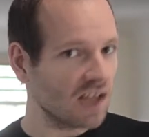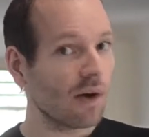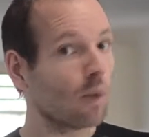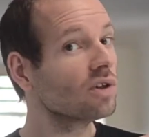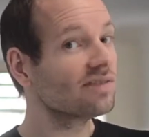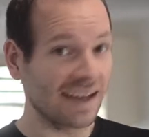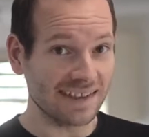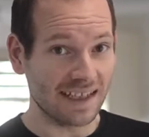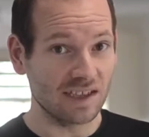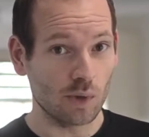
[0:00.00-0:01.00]
if I wouldn't take
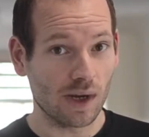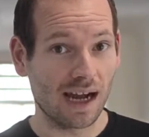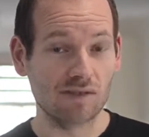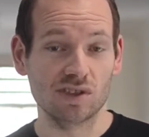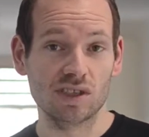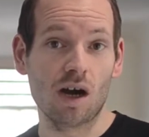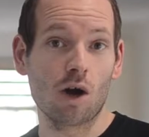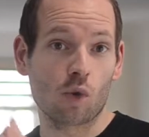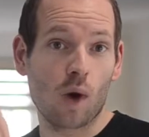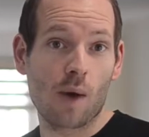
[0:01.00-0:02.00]
that into account, the
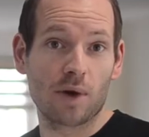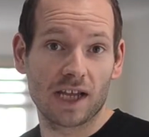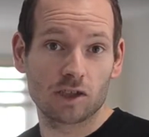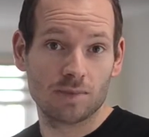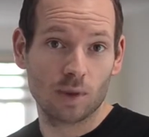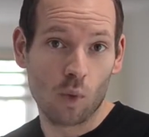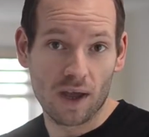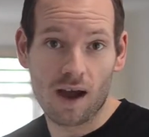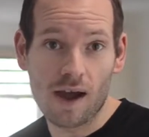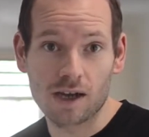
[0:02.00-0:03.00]
R O I would actually be
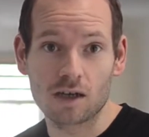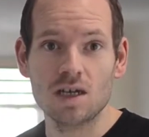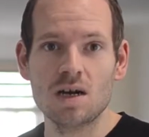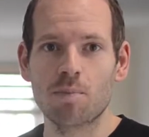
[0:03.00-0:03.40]
way higher,